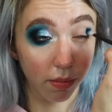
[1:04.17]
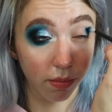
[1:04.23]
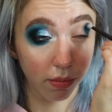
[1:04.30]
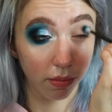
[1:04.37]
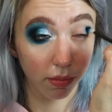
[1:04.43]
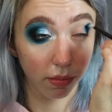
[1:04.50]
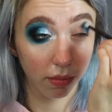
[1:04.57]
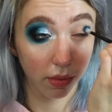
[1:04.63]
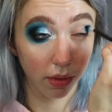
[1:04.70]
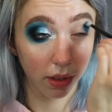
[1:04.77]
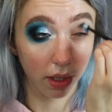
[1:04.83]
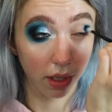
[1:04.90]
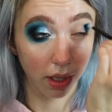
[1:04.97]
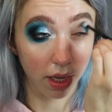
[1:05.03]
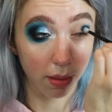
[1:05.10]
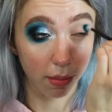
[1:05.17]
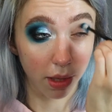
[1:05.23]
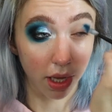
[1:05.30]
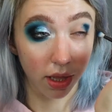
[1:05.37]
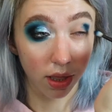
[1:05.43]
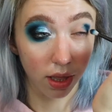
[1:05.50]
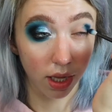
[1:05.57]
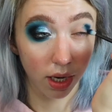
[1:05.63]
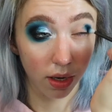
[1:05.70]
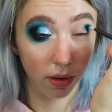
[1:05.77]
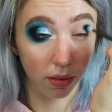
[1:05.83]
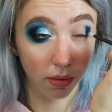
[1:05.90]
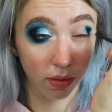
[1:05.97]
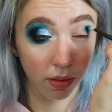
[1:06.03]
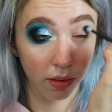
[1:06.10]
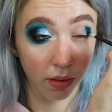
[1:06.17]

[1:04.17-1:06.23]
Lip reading: I'm going to keep that in there.